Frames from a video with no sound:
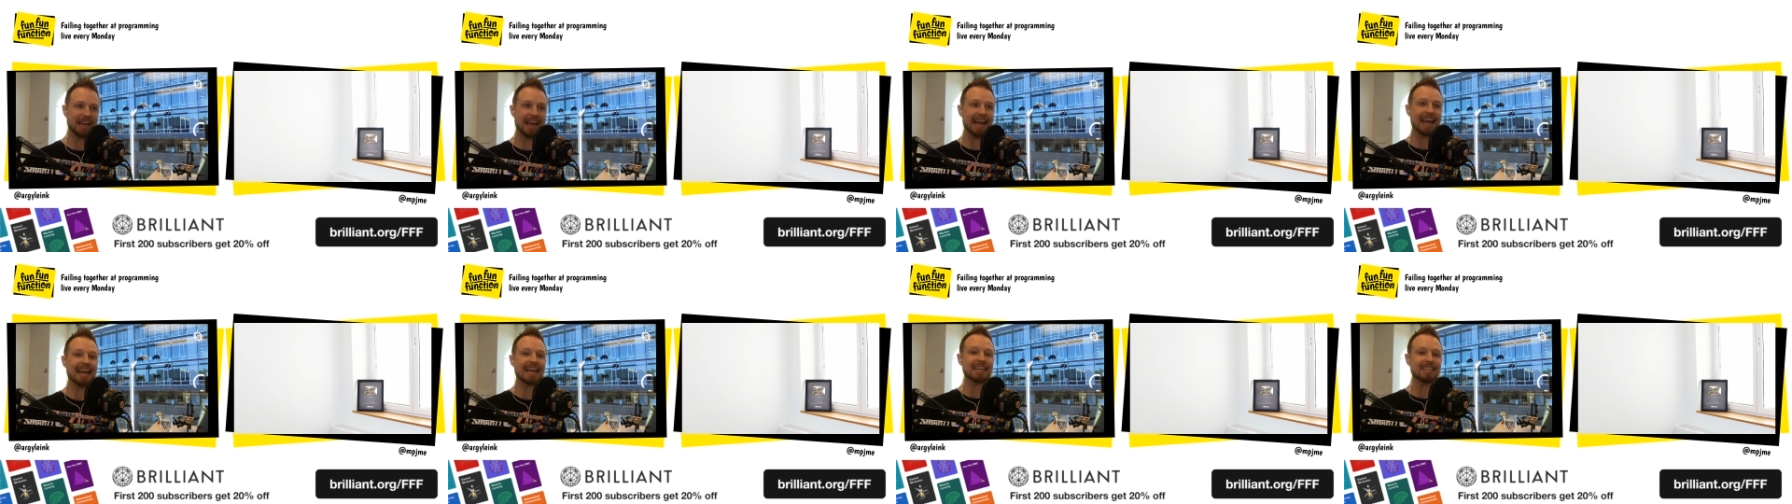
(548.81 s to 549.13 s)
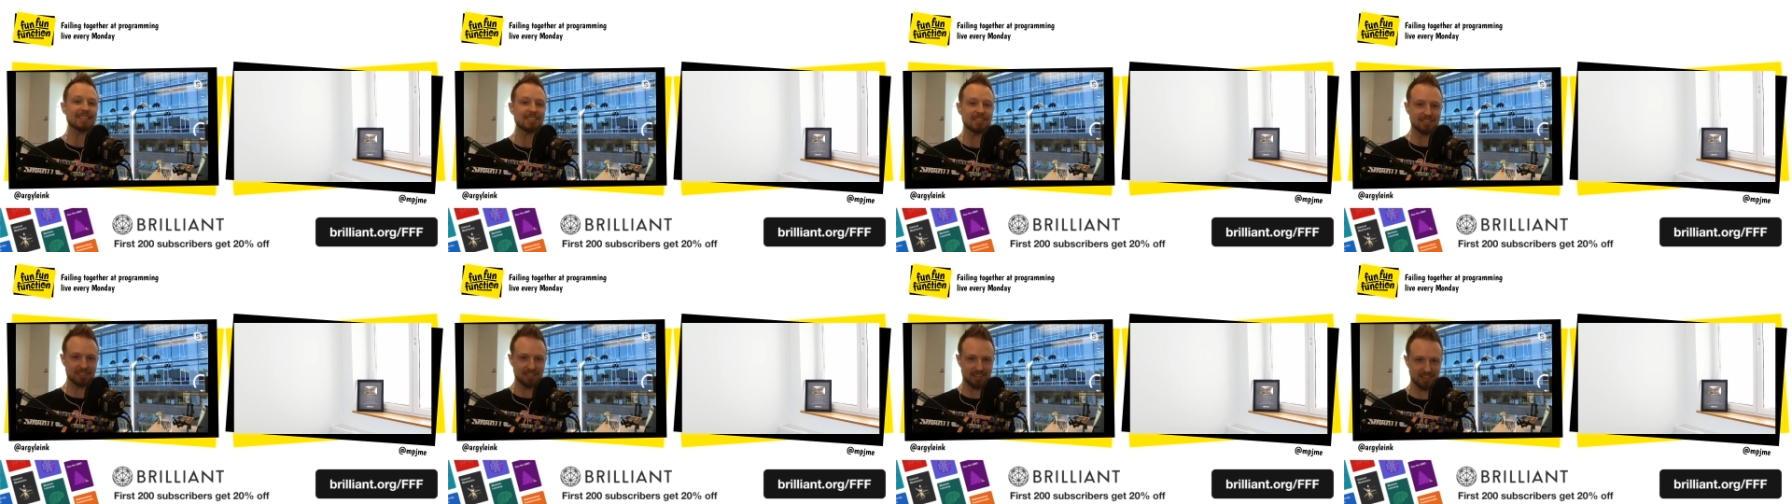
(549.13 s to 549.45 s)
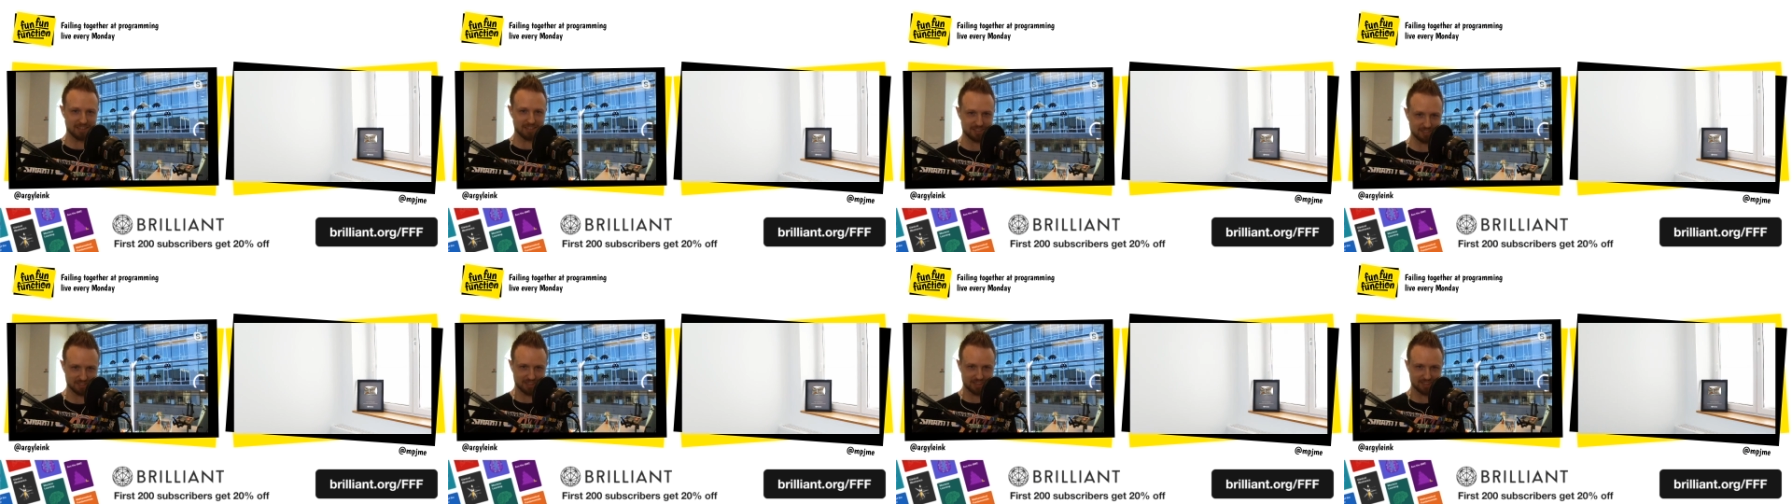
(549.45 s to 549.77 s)
and C
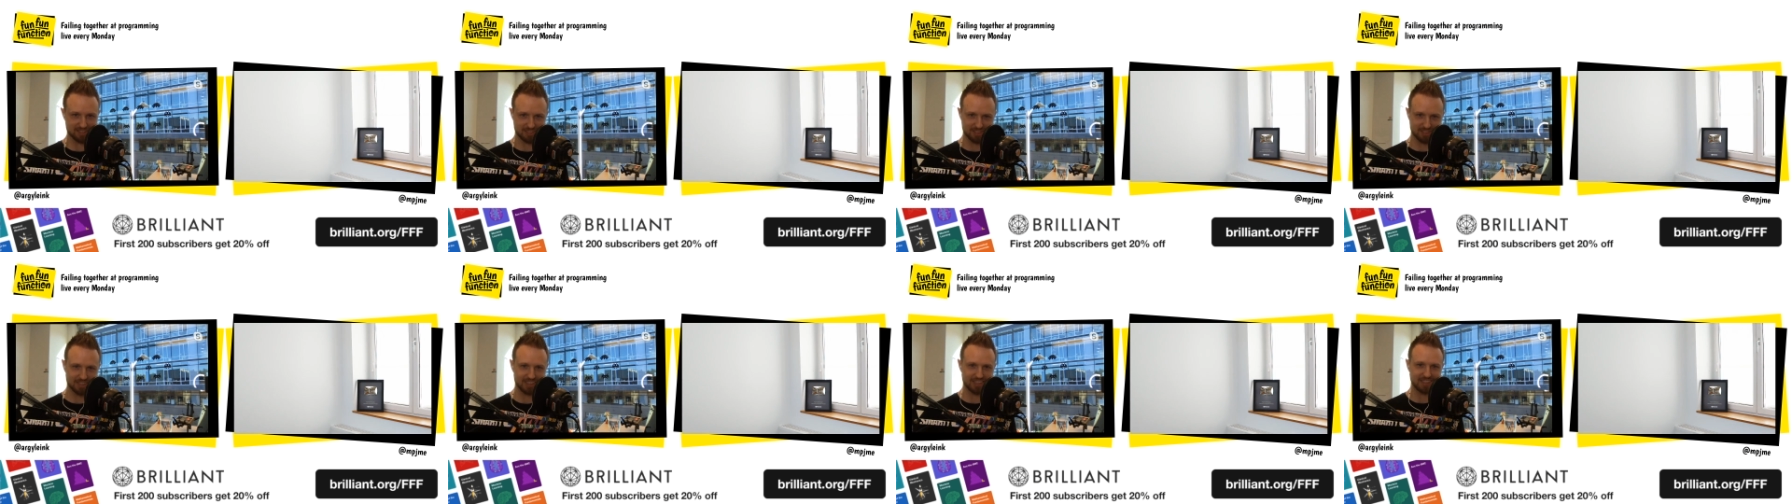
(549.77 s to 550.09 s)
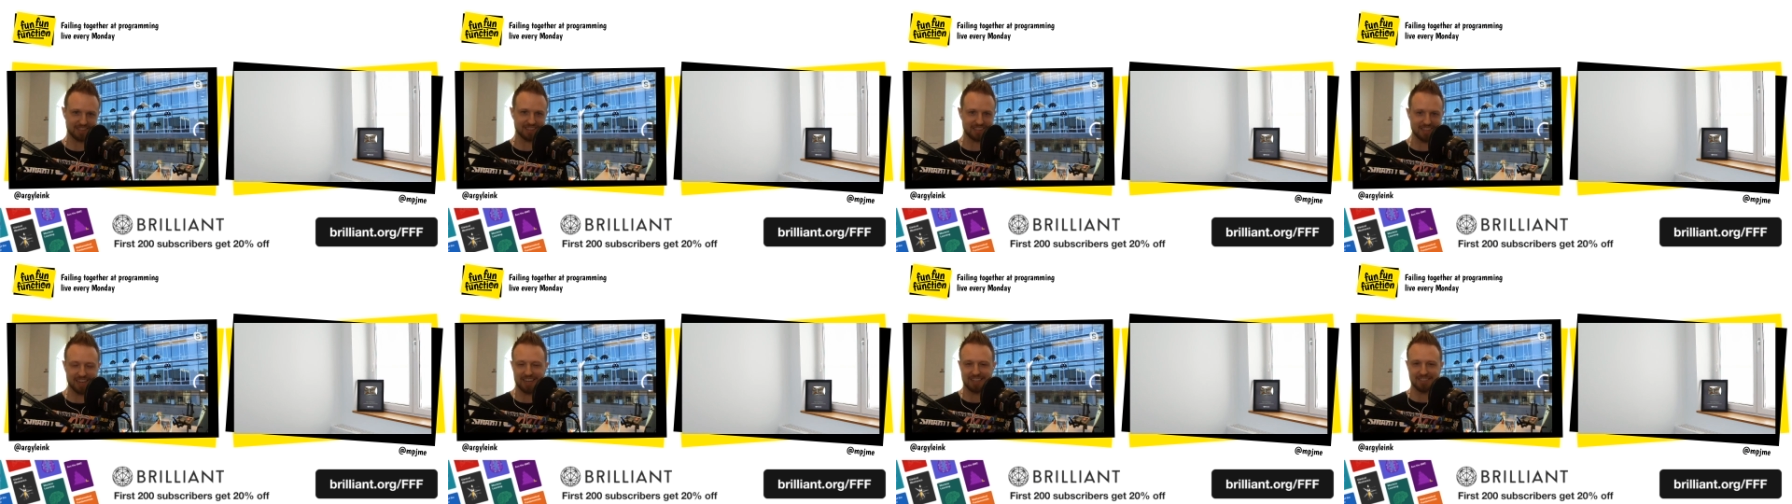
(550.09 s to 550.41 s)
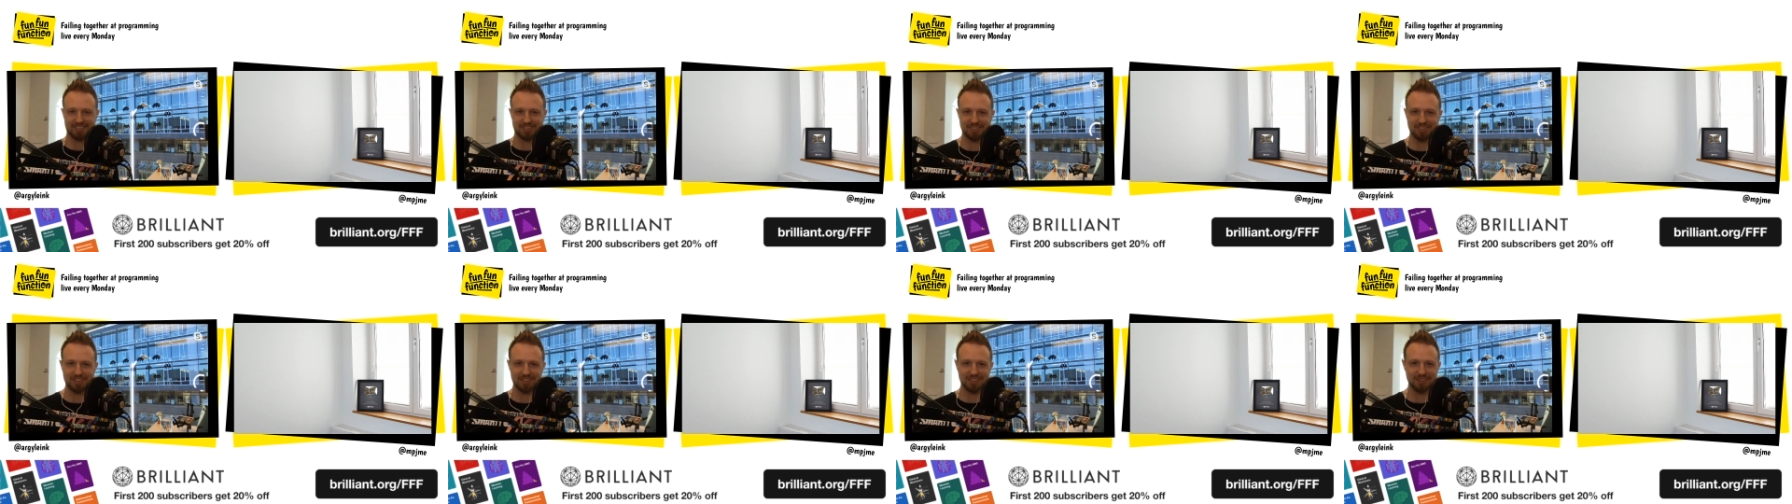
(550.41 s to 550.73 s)
S S to get the
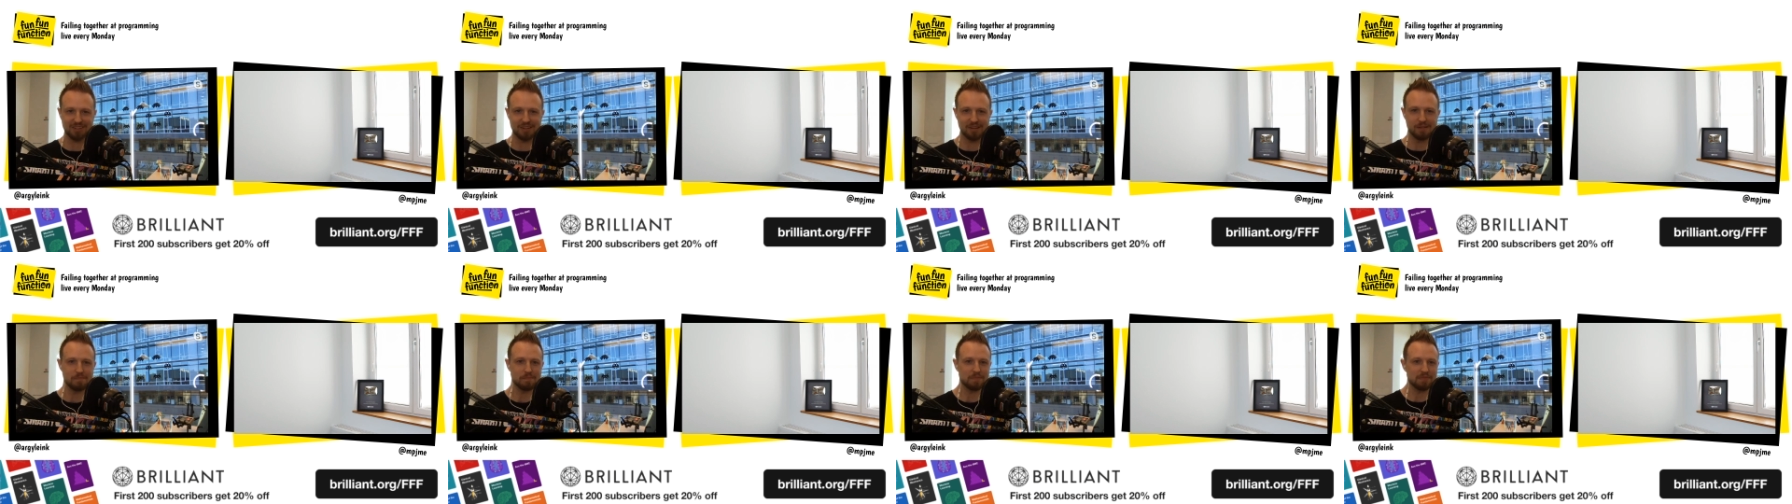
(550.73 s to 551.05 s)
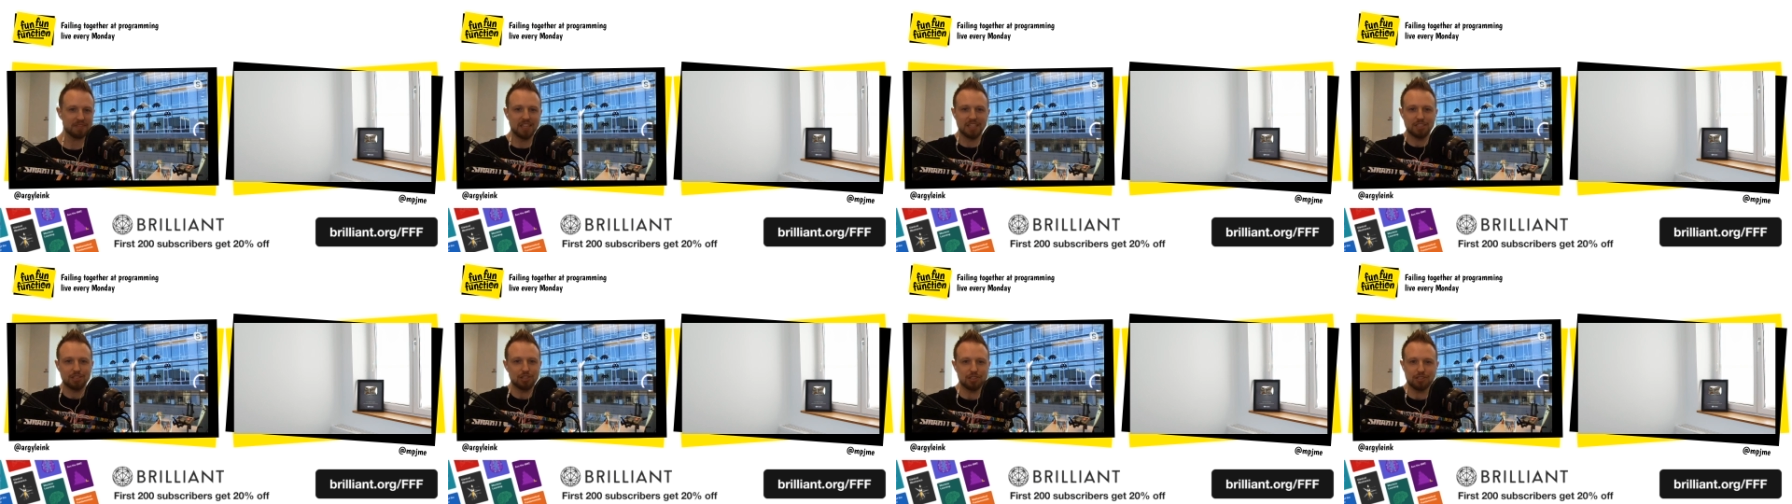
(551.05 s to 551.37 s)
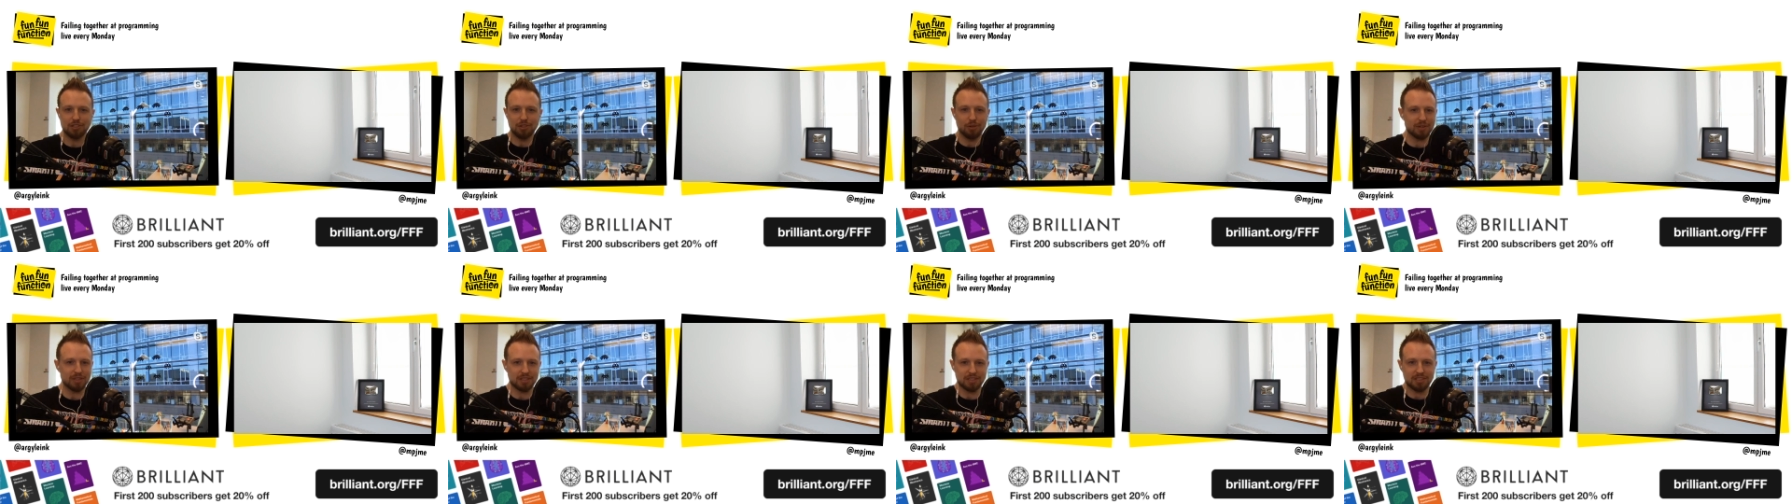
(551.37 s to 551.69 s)
task done than just
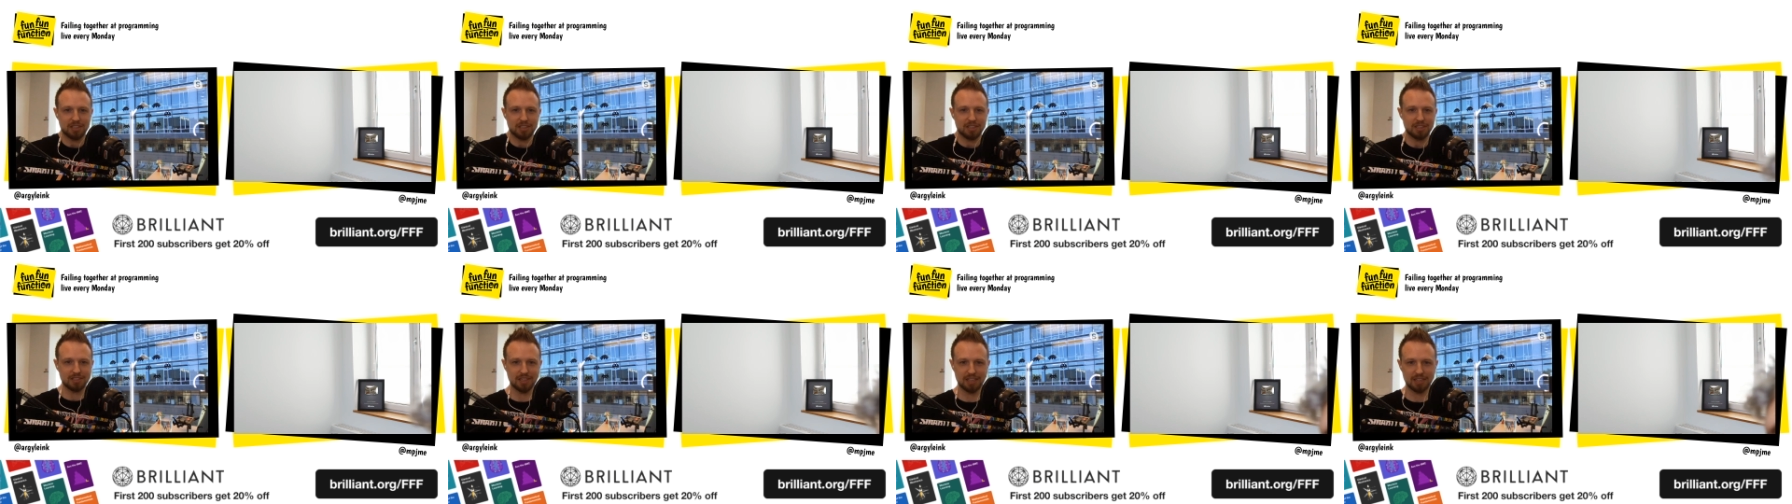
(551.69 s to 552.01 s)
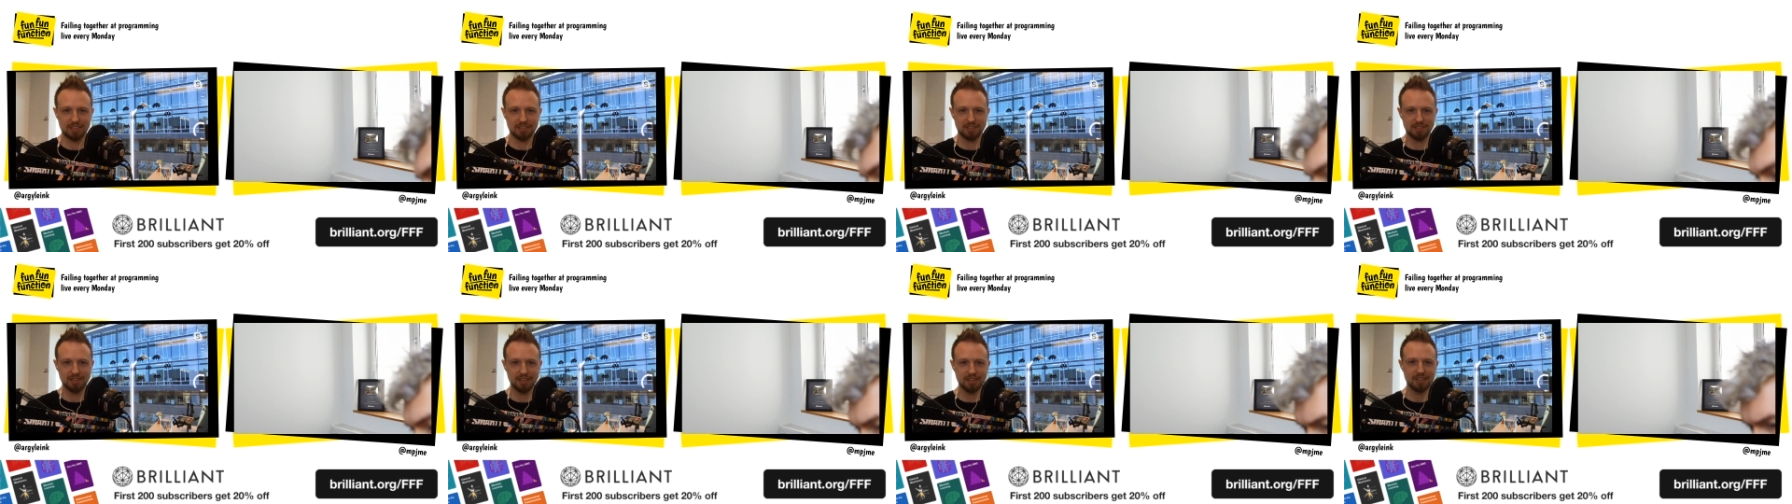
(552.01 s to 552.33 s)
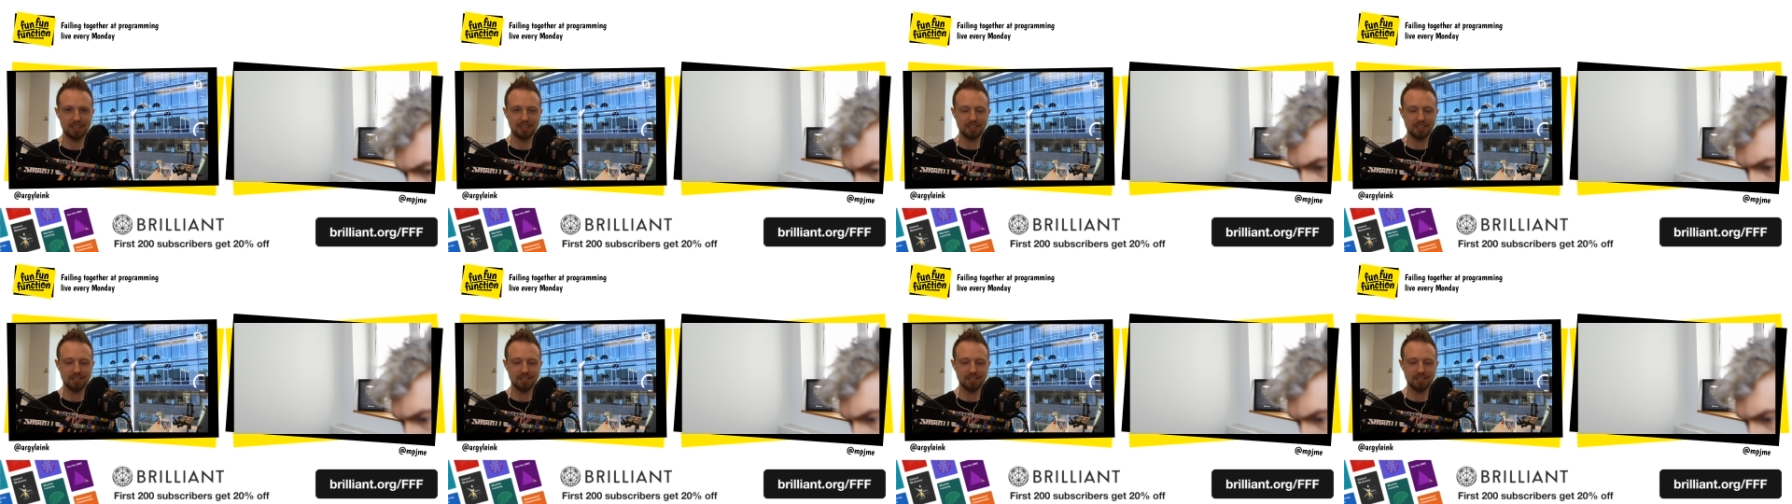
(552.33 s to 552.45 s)
knowing C S S.